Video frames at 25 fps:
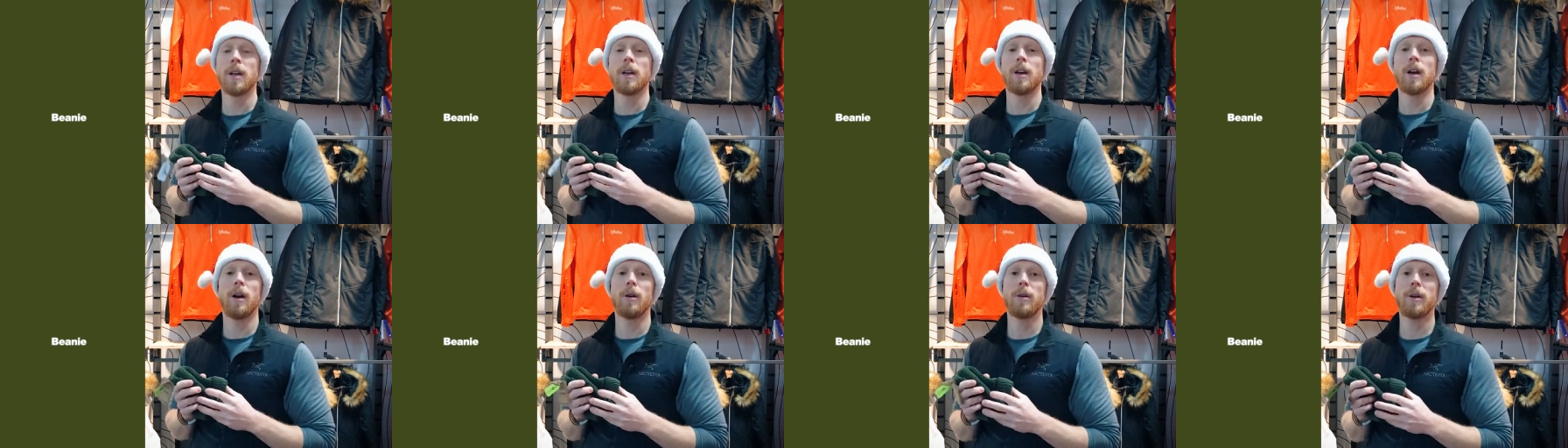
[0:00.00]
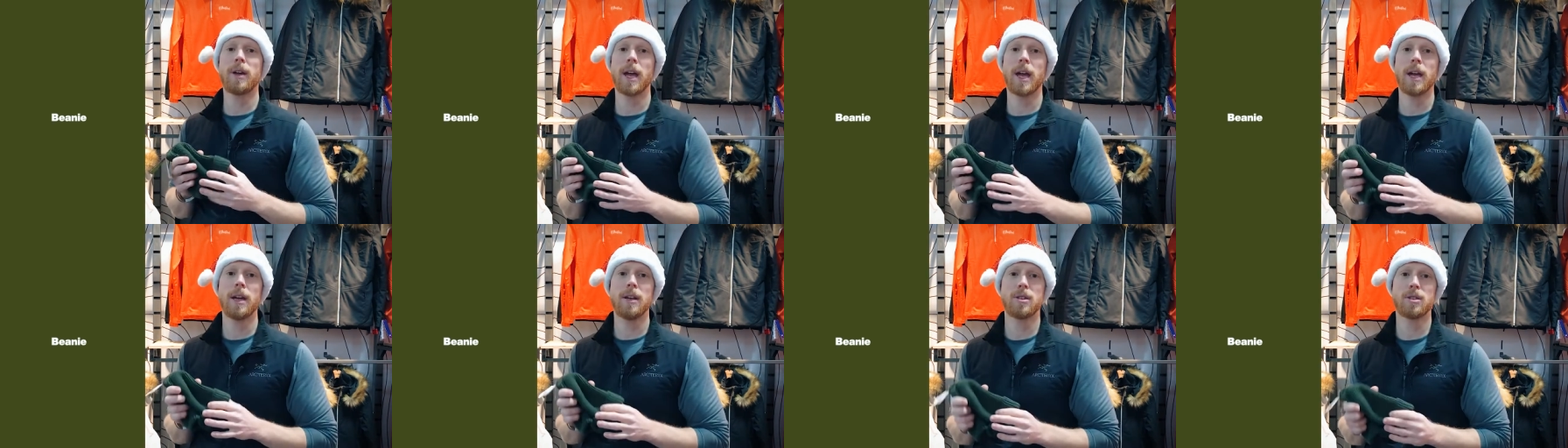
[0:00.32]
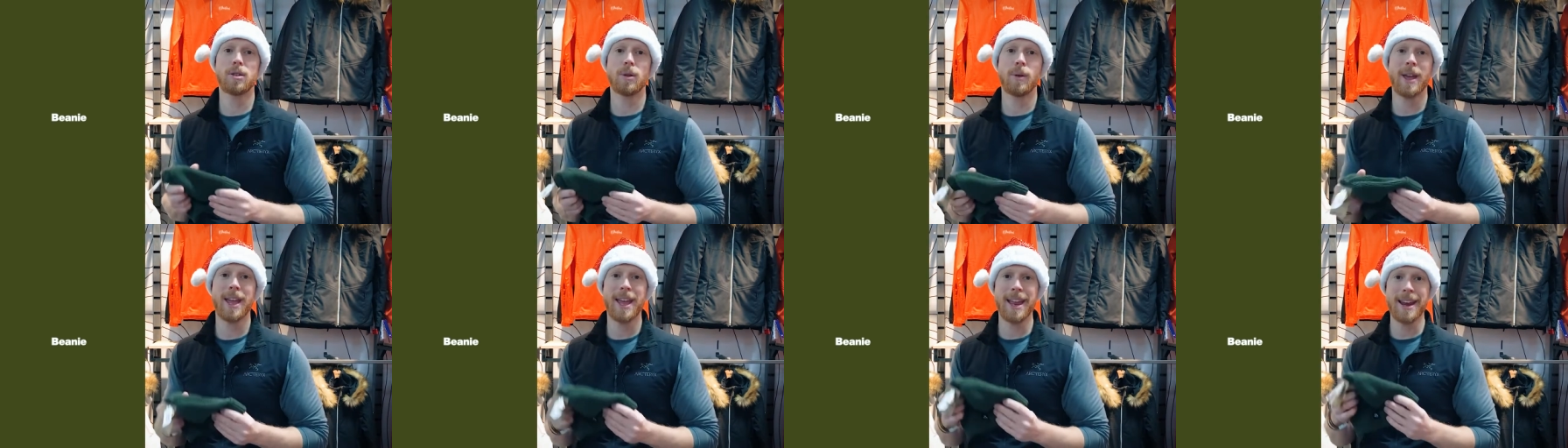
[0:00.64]
Okay,
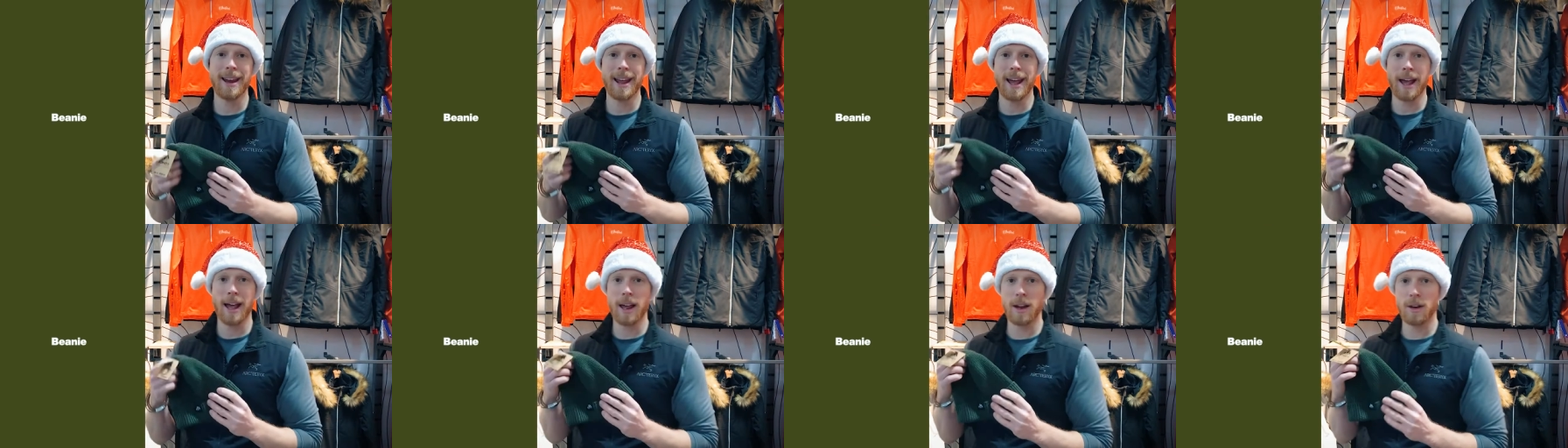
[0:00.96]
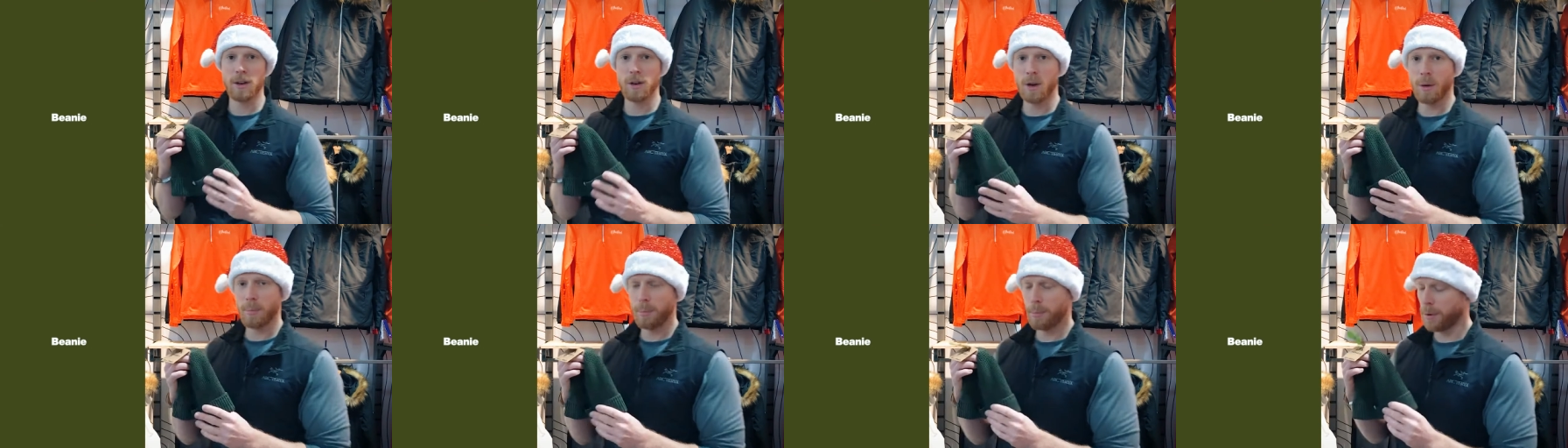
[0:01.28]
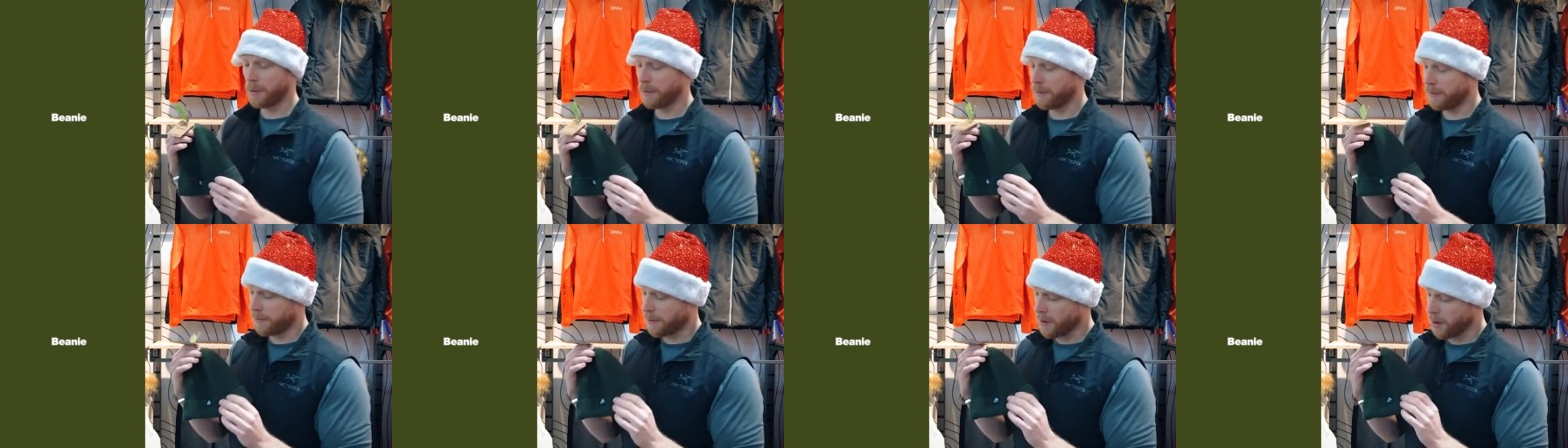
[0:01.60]
so in at number
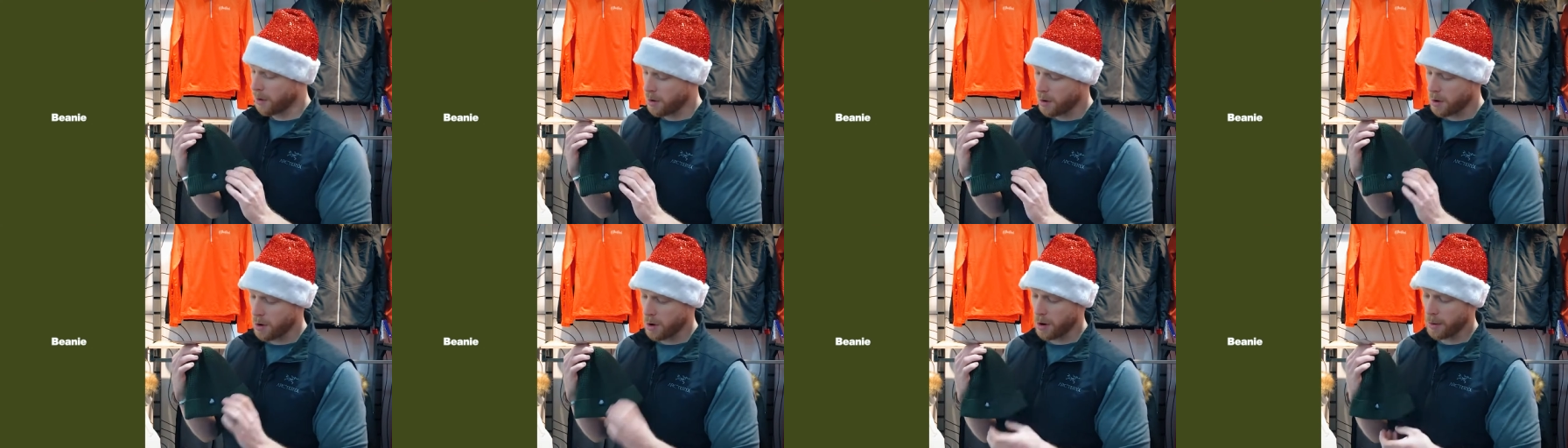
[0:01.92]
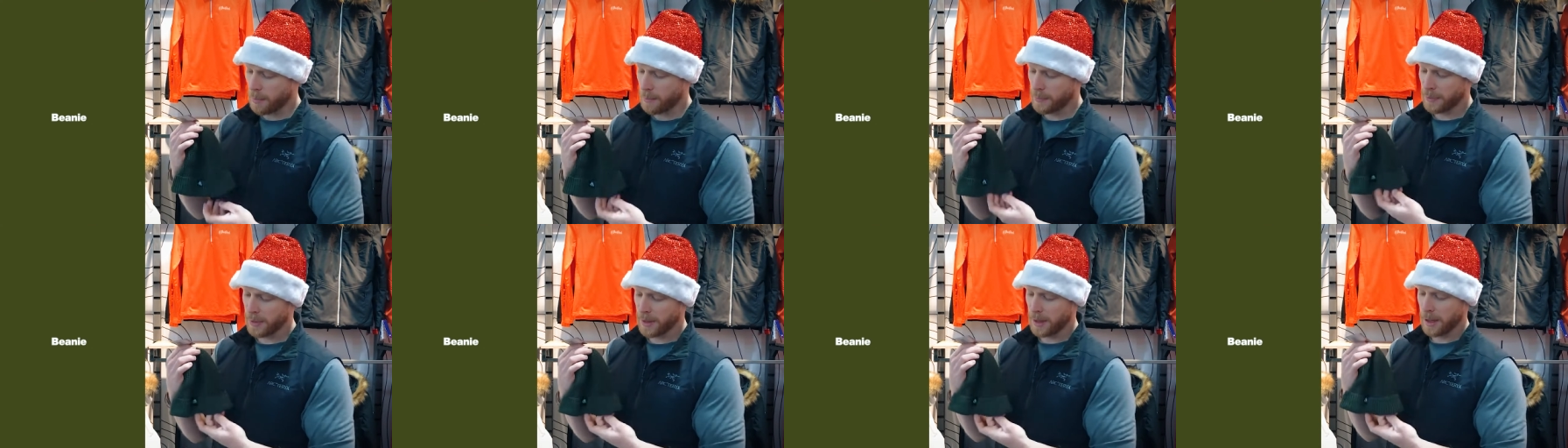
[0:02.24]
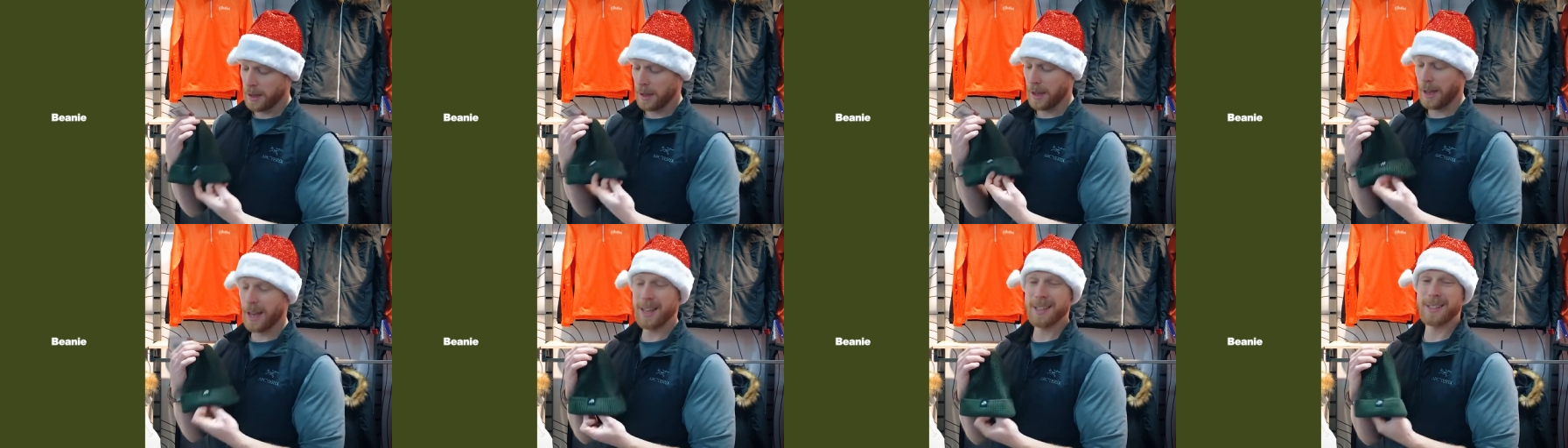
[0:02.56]
four
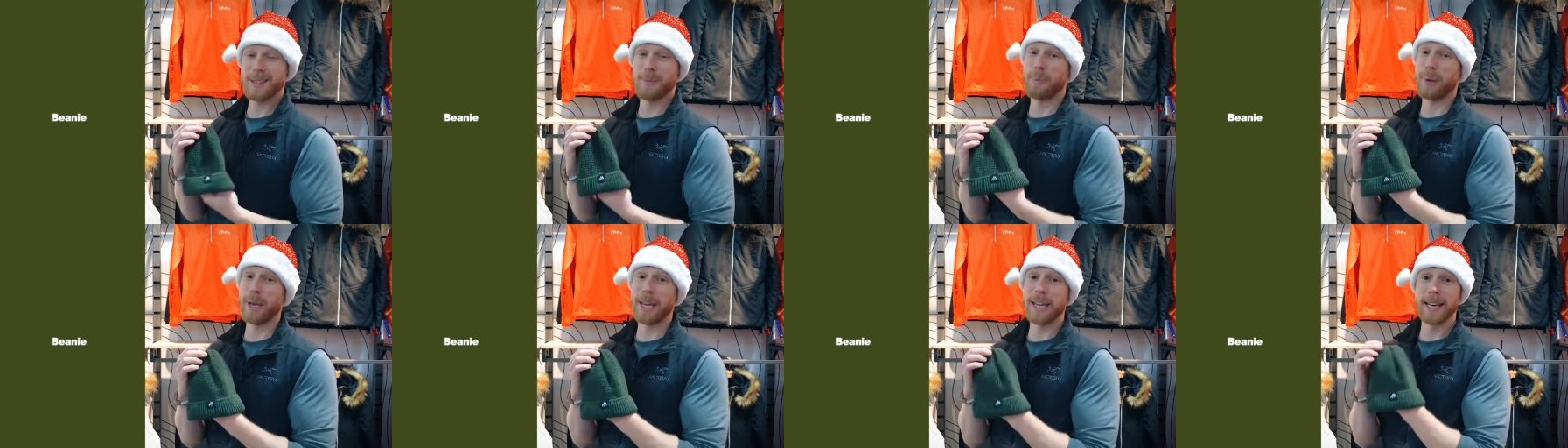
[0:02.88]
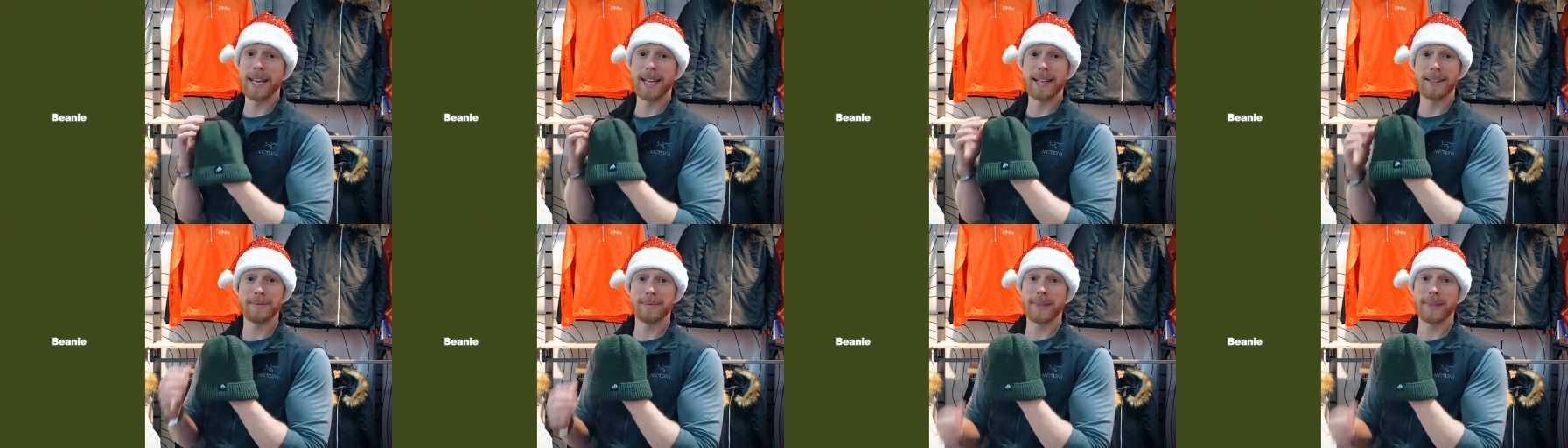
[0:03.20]
is a beanie.